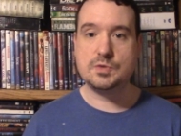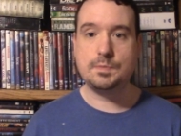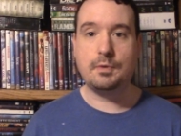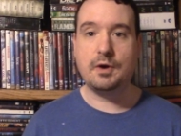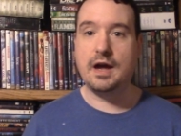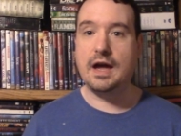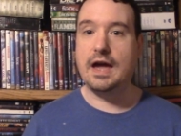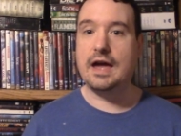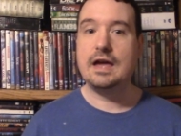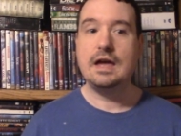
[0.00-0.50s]

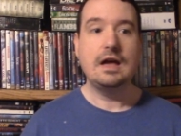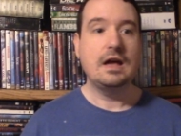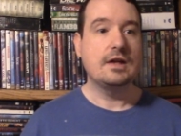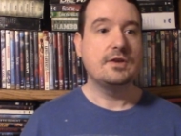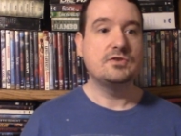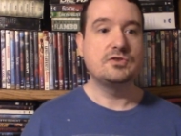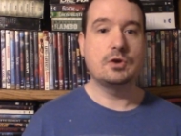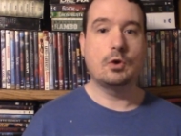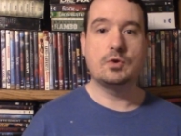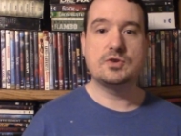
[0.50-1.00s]
Pratt,
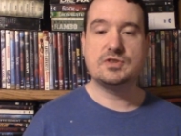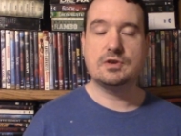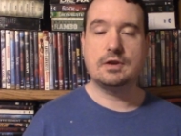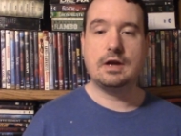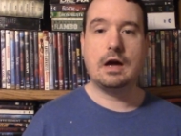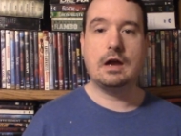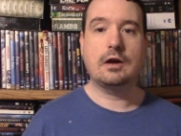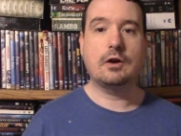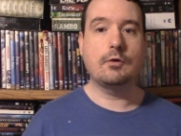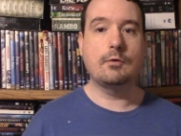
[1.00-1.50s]
Zoe
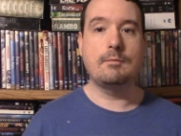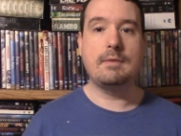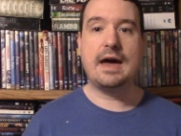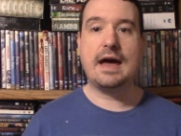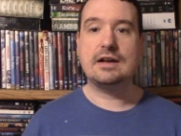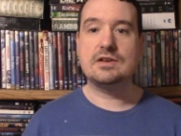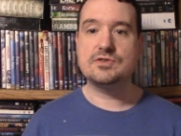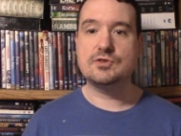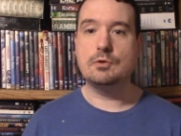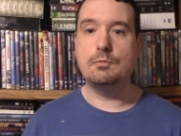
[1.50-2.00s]
Saldana coming
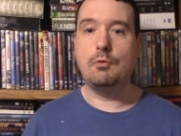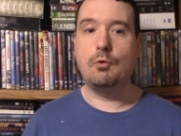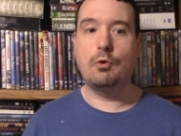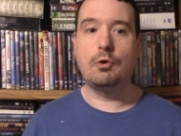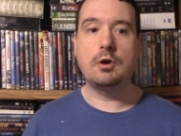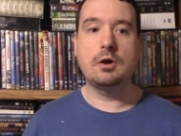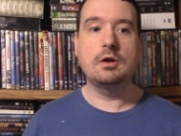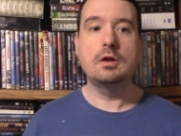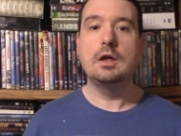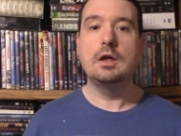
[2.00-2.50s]
back as
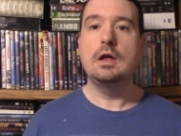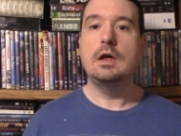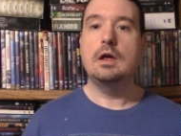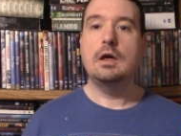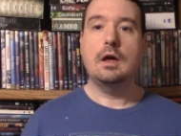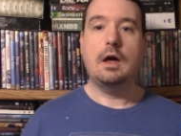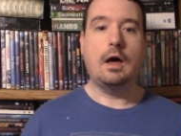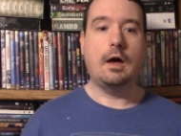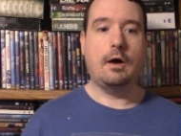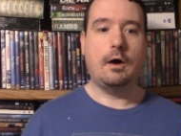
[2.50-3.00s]
Gamora,
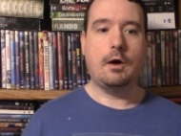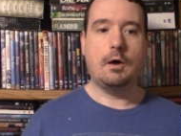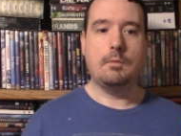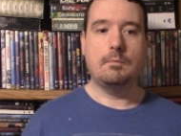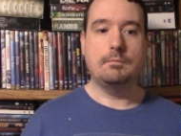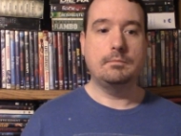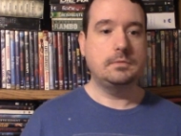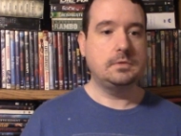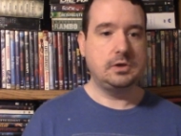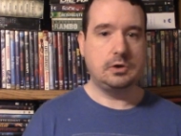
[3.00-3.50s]

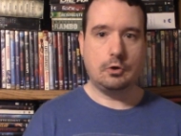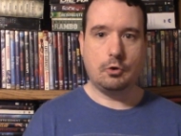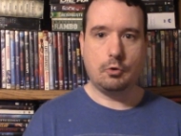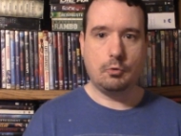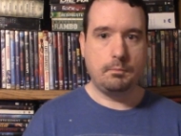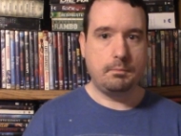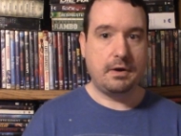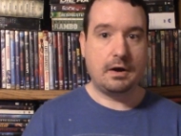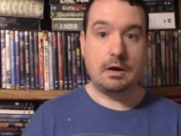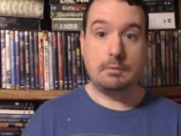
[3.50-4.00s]
you
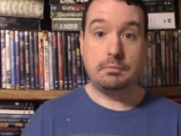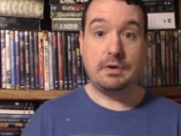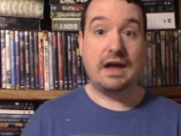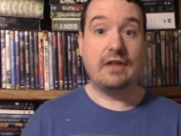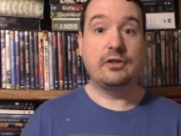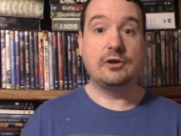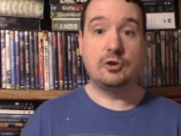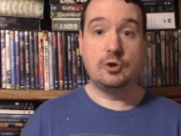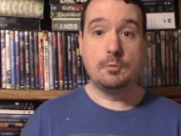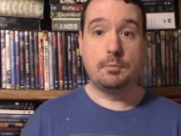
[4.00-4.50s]
know,
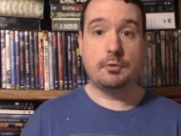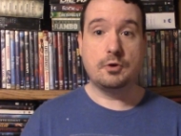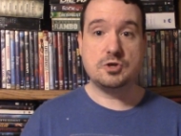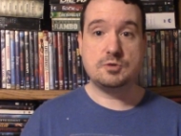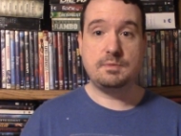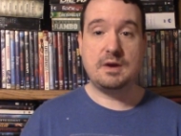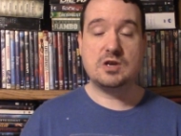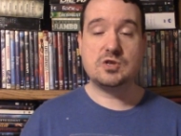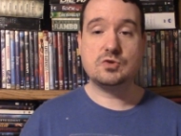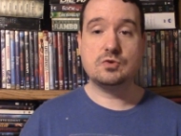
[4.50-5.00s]
Bradley Cooper
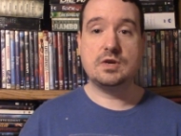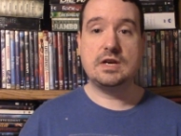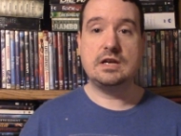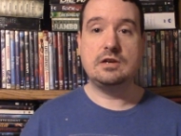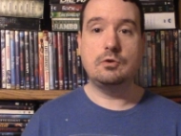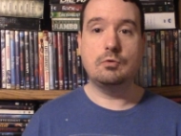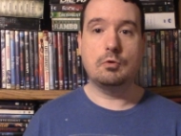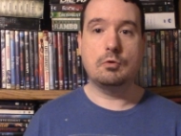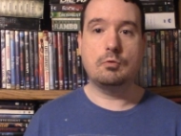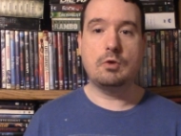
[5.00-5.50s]
especially
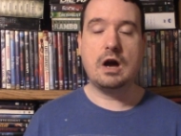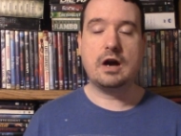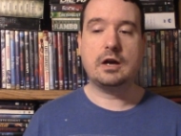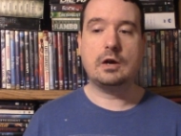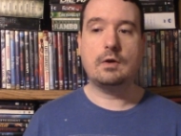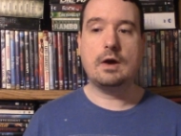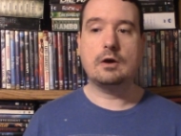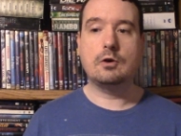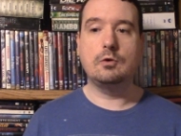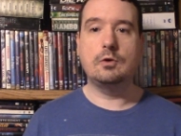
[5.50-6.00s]
doing
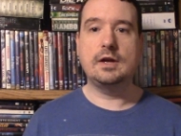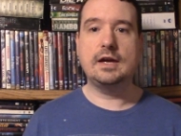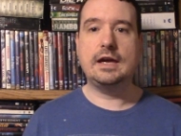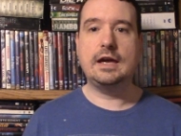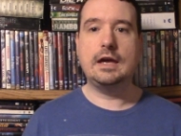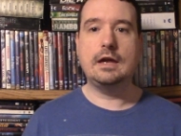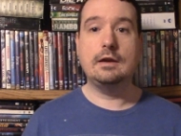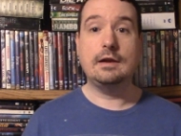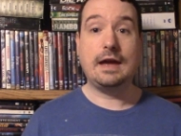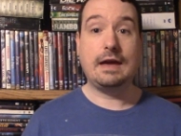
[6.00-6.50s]
Rocket Raccoon
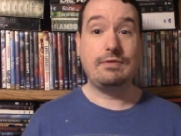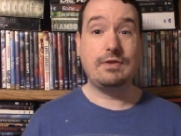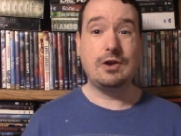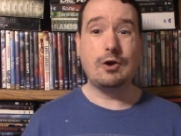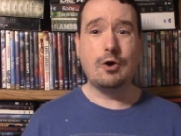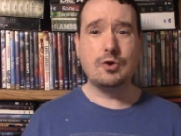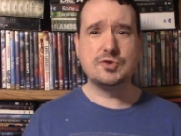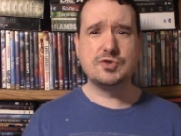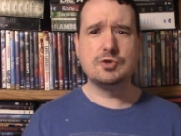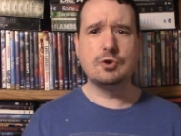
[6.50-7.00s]
again. And then
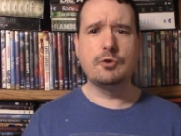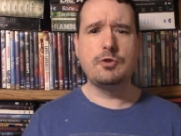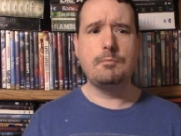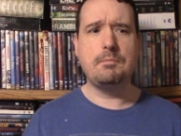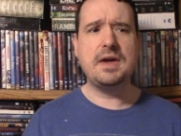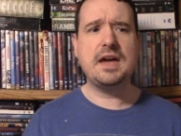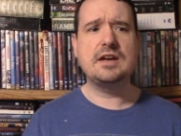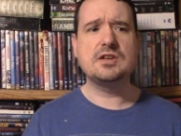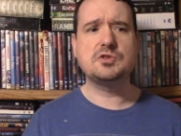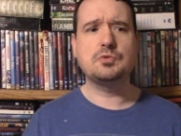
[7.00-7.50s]
also the
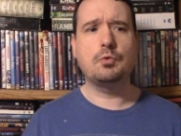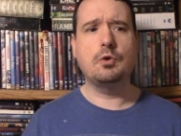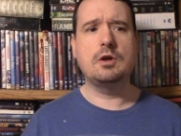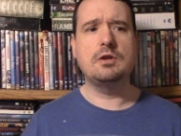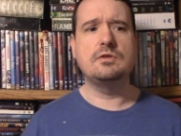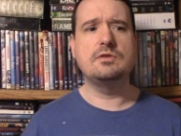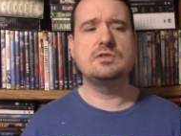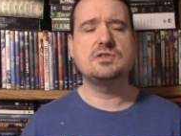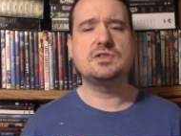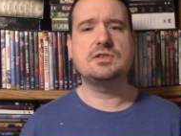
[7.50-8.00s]
biggest
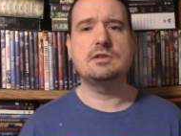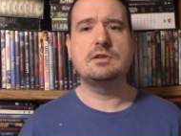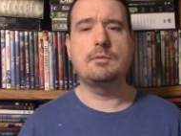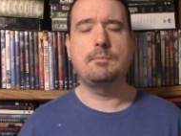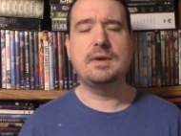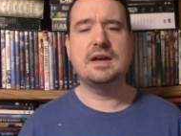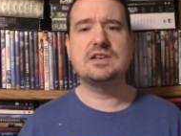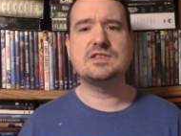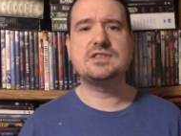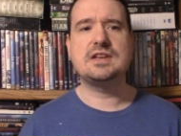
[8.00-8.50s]

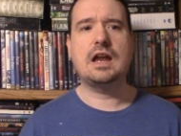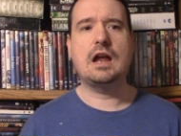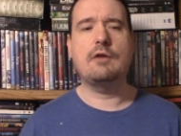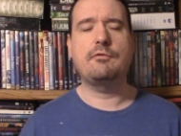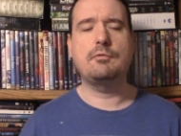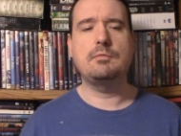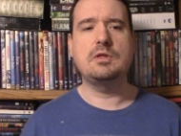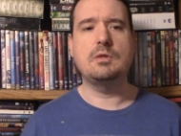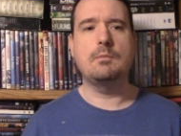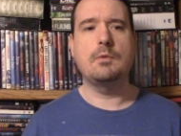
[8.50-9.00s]
standout
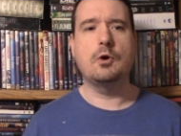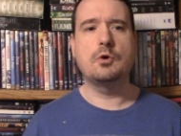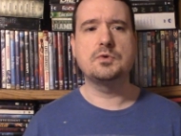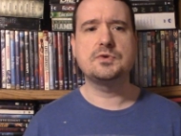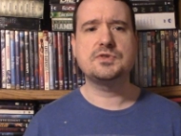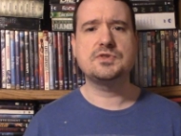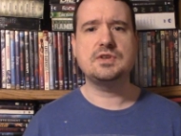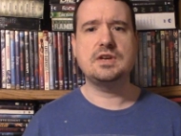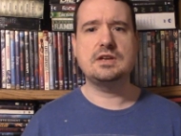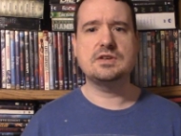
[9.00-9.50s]
for me the
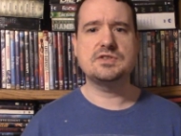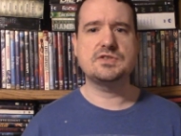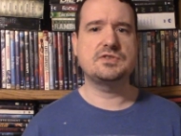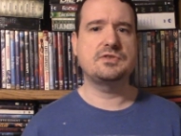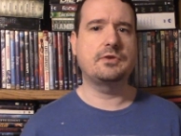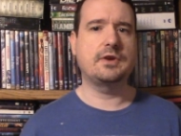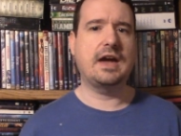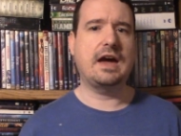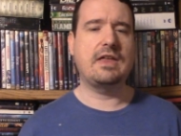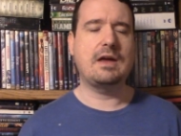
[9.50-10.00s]
most
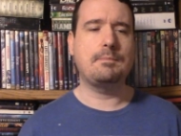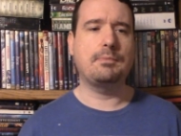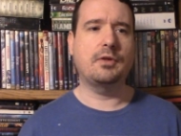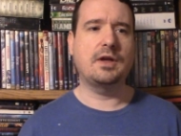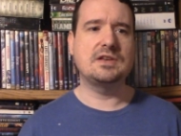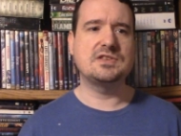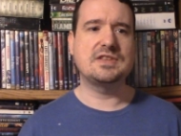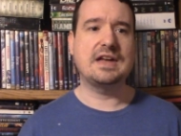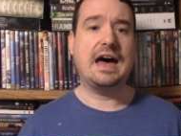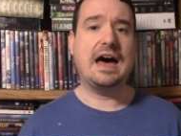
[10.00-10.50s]
is the guy that
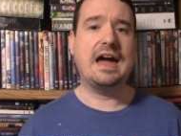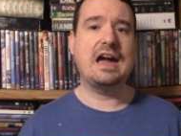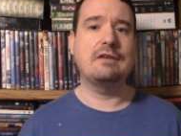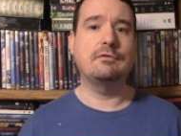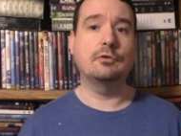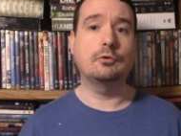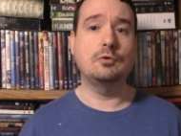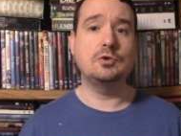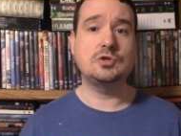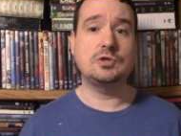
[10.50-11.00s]
plays the High
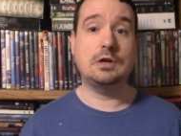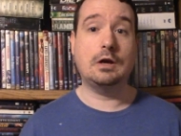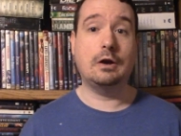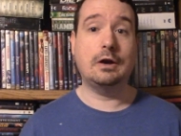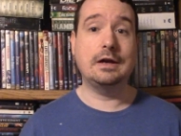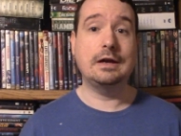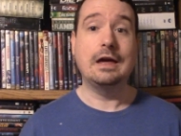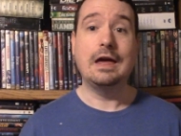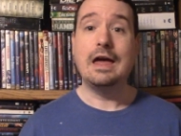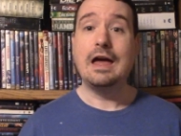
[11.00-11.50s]

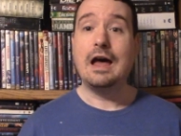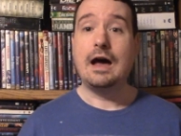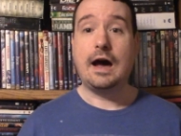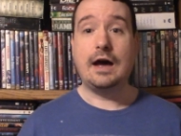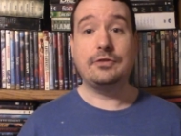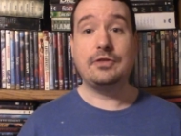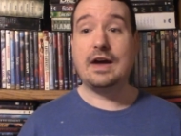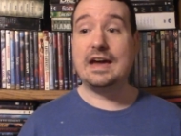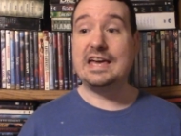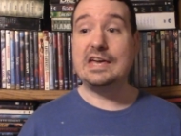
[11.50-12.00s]
Evolutionary.
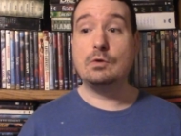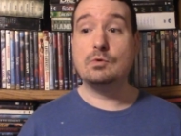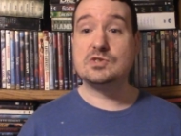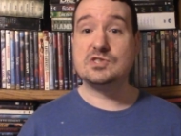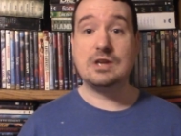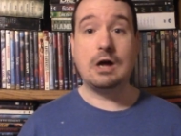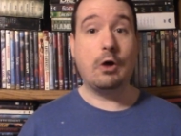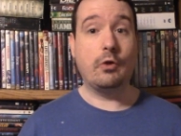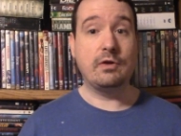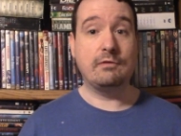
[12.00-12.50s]
I thought he was
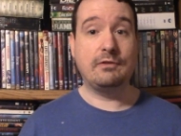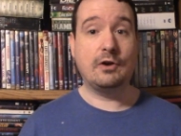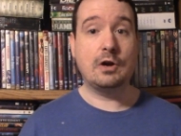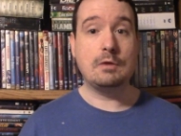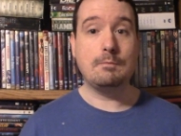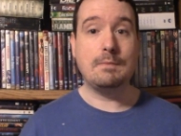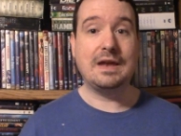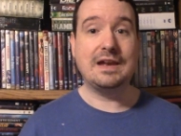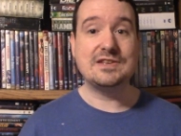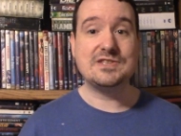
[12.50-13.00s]
not only
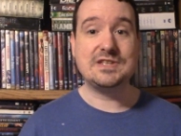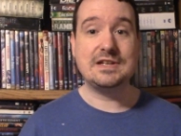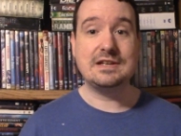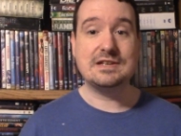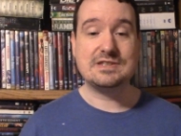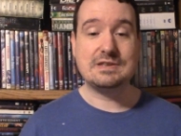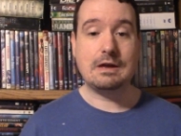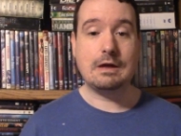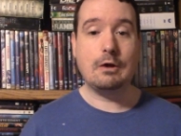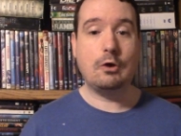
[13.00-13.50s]
very menacing
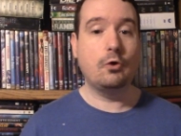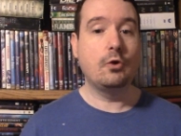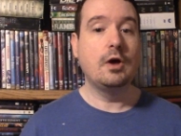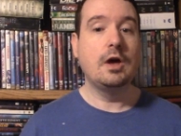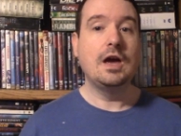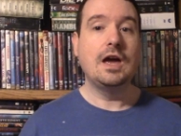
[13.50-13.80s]
as hell,